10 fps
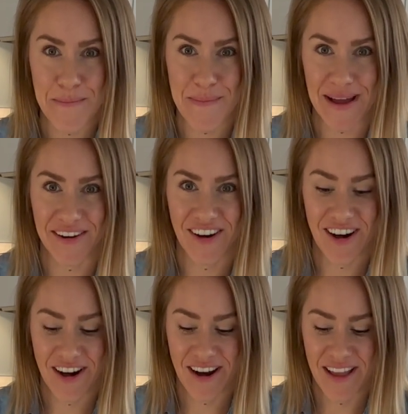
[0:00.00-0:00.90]

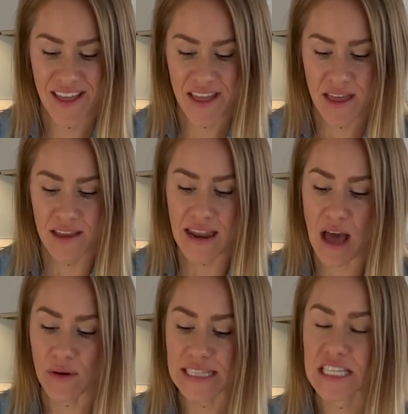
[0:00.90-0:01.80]
butter.
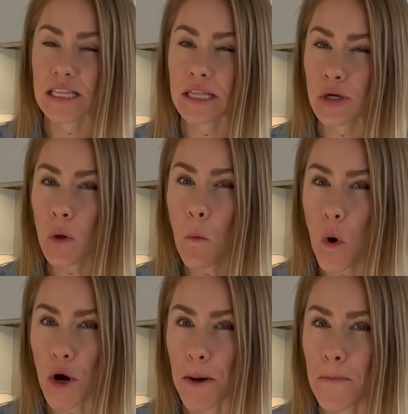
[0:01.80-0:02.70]
Now, it's a little
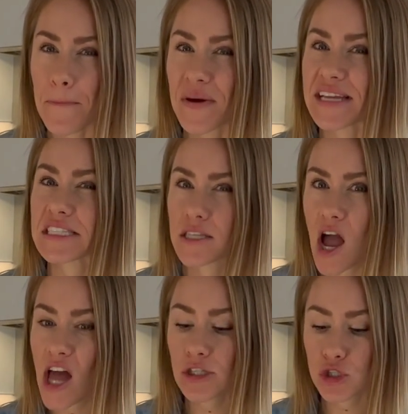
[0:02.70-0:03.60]
warm, but it's
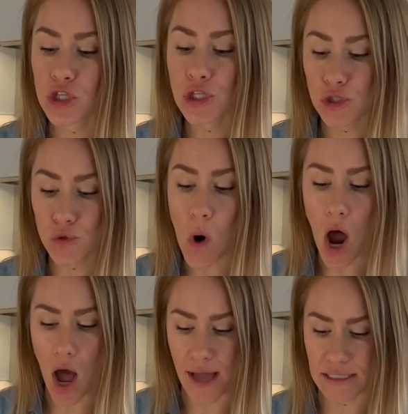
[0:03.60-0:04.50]
not too
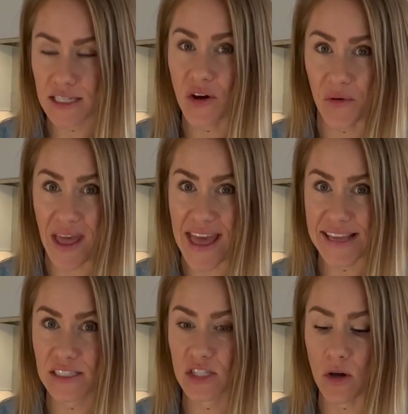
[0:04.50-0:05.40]
hot,
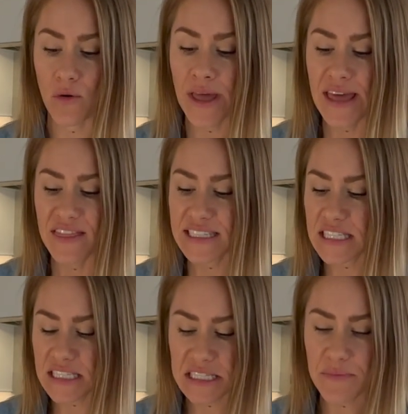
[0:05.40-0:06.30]
okay? So this
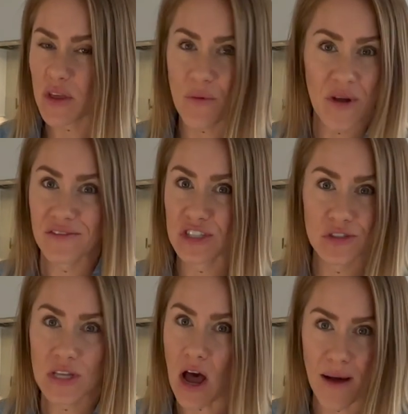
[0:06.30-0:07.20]
isn't something that we have to
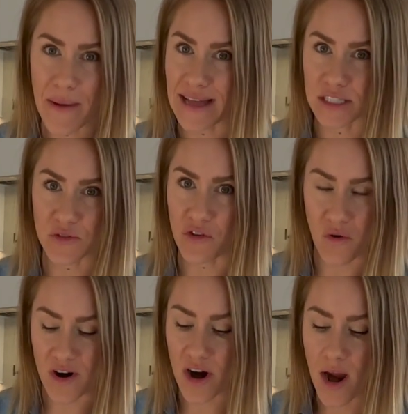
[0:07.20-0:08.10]
use hot pads
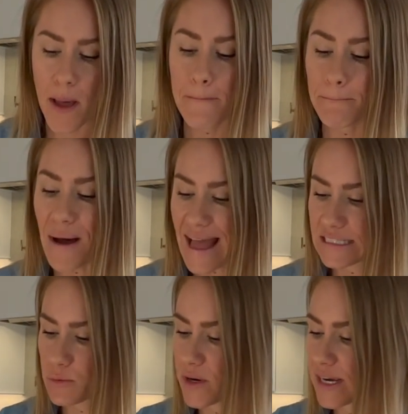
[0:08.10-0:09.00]
for, but we're